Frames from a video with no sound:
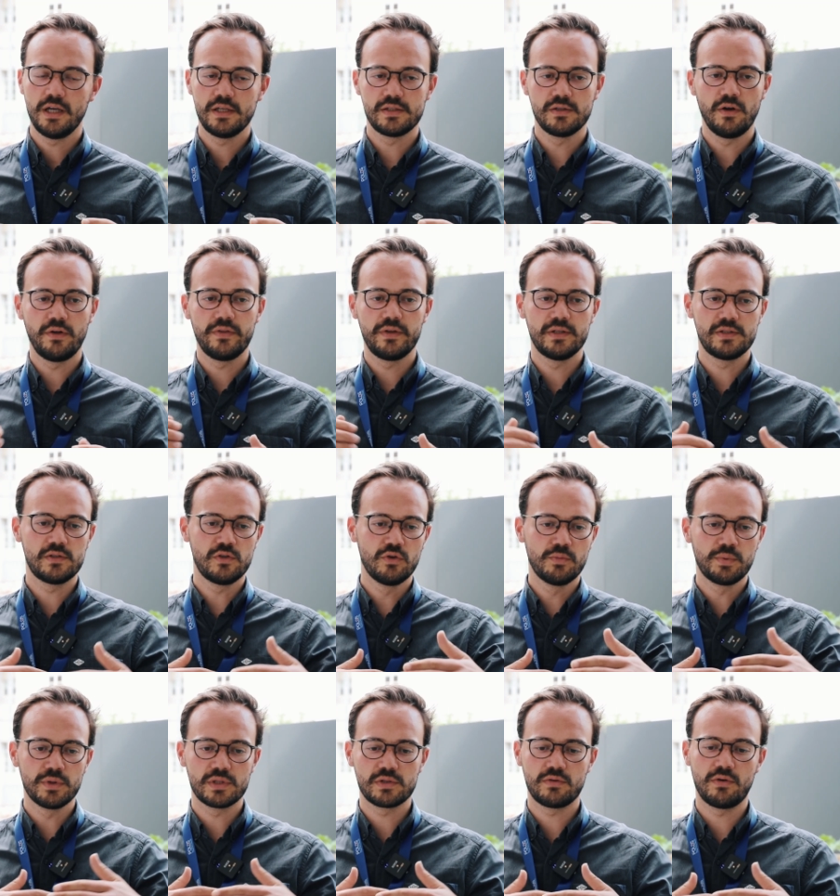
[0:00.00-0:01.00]
it's not this
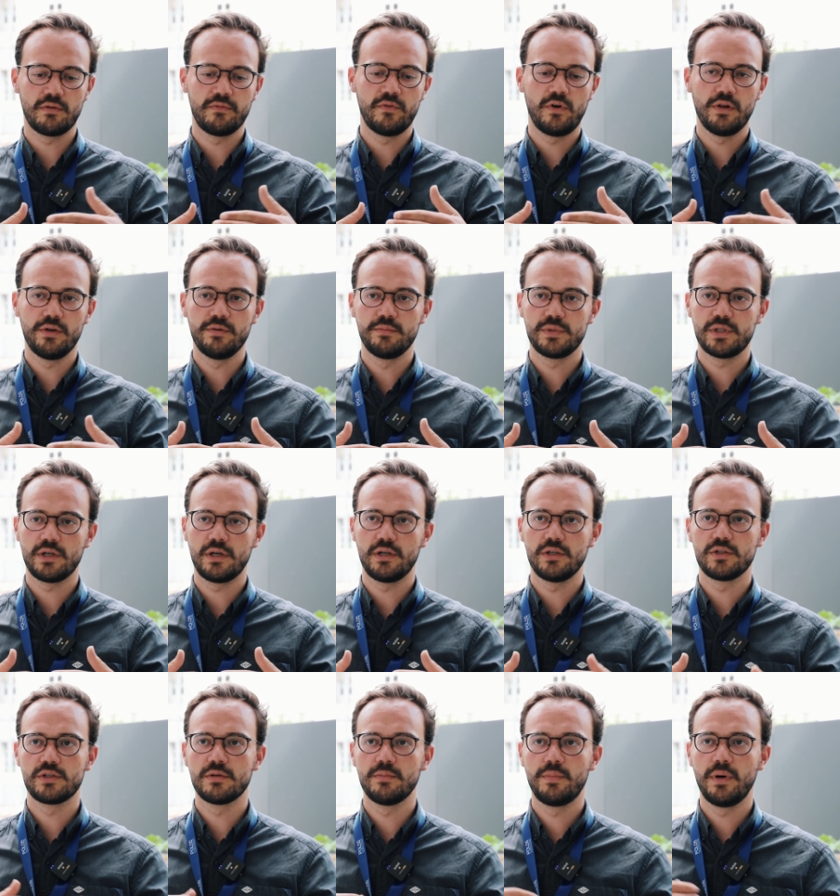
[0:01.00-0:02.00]
super strong volume
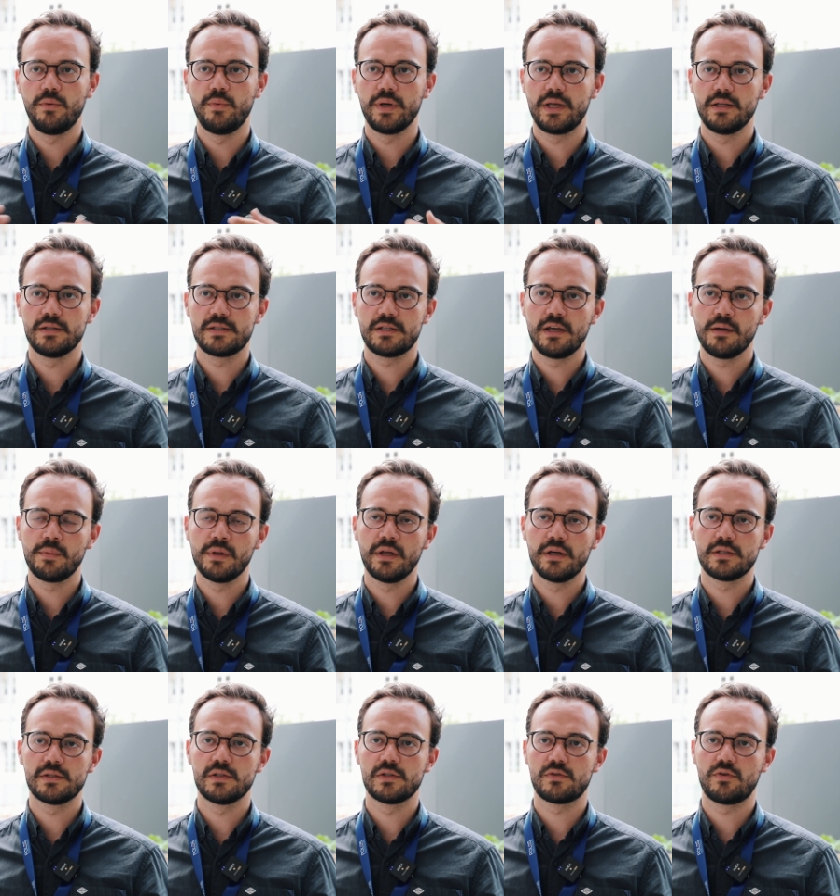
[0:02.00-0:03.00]
change, but we can
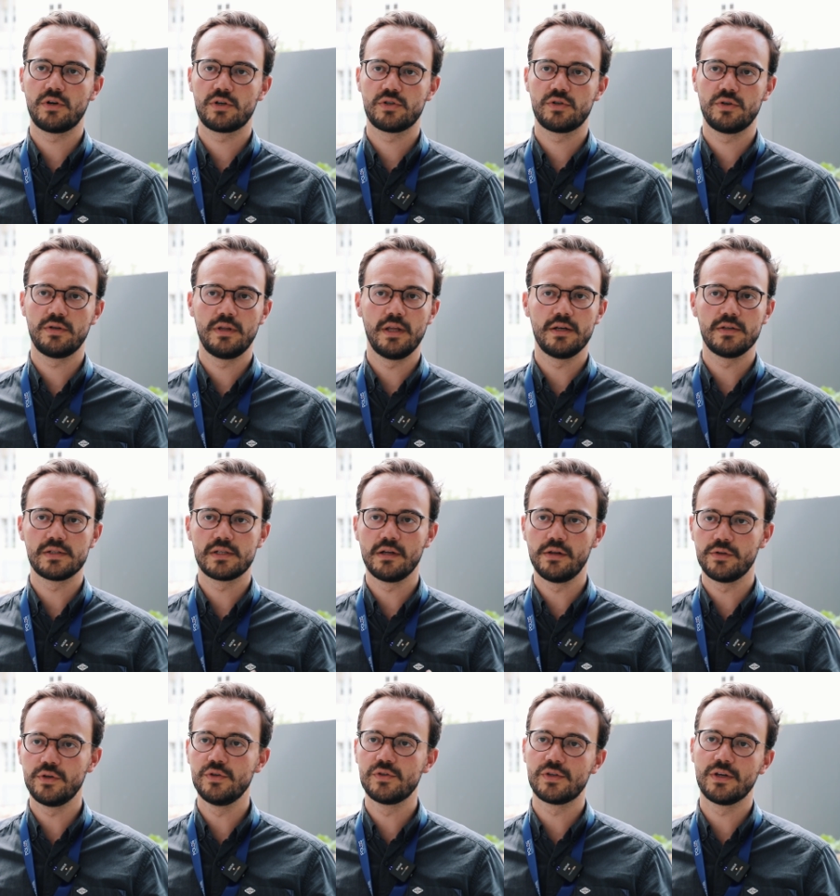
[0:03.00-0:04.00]
stabilize the structure and then
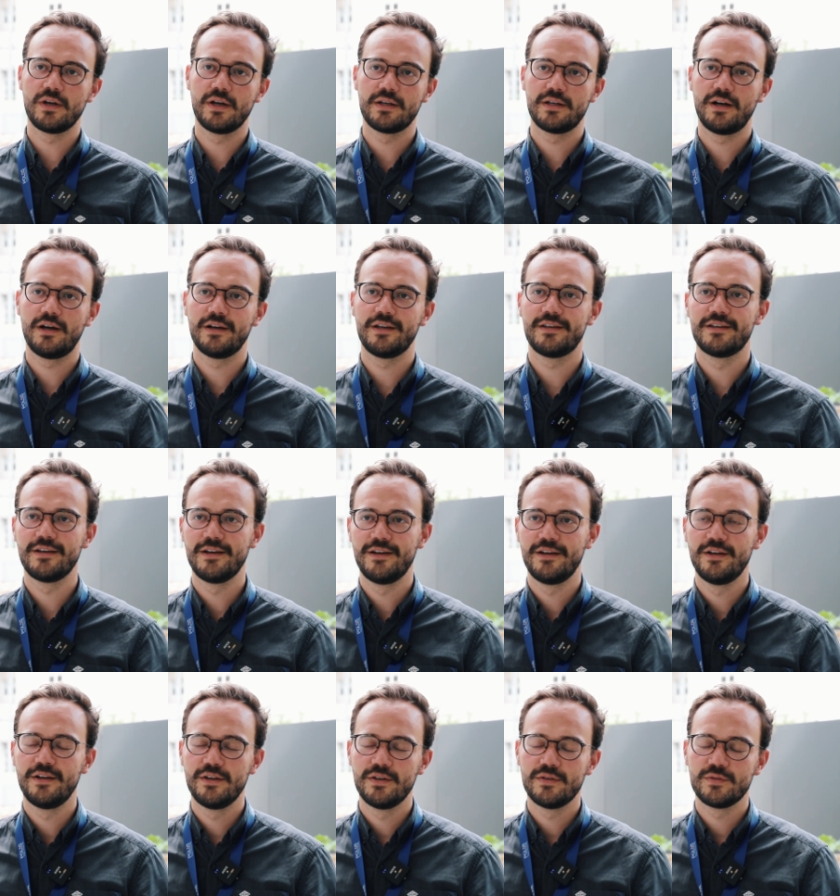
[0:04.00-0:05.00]
still use it at high
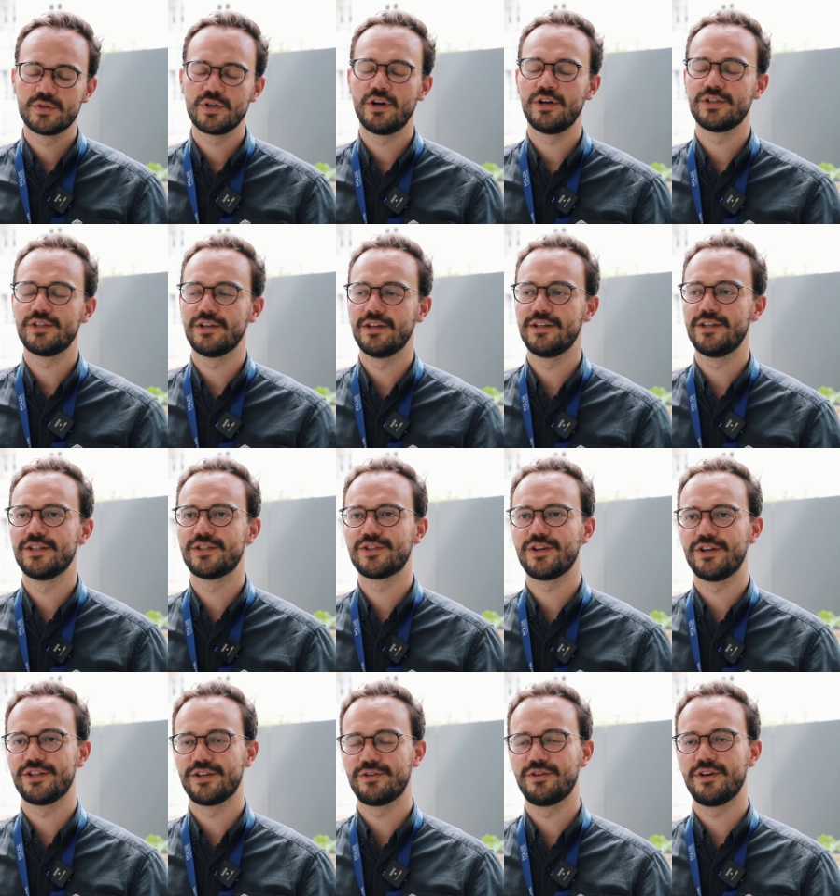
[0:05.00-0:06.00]
charging and
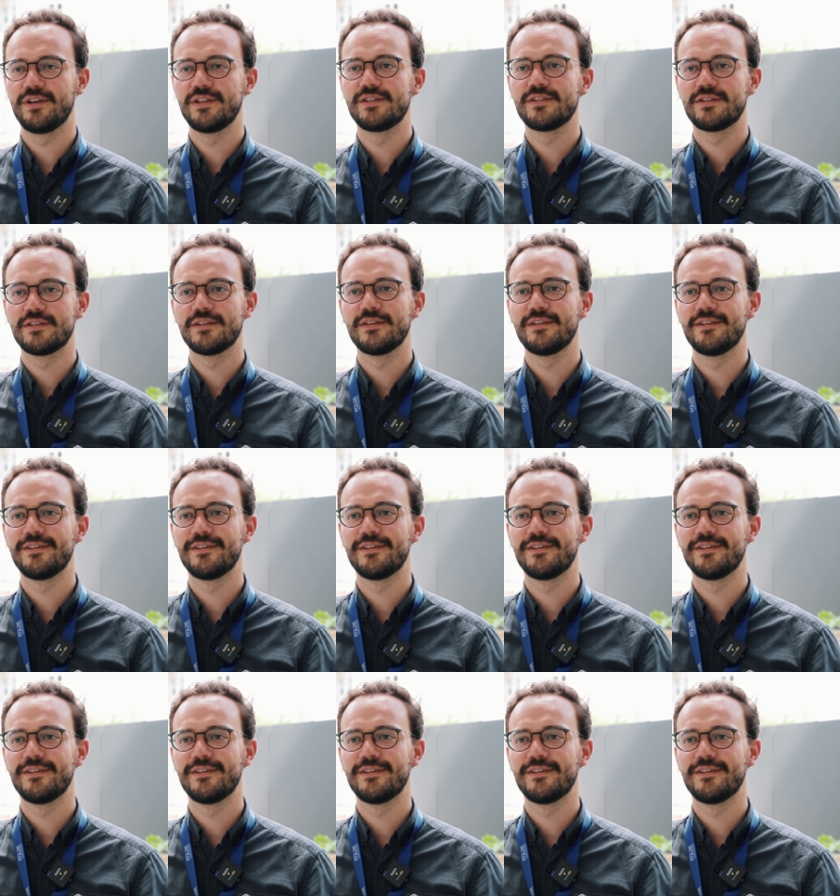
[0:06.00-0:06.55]
discharging rates.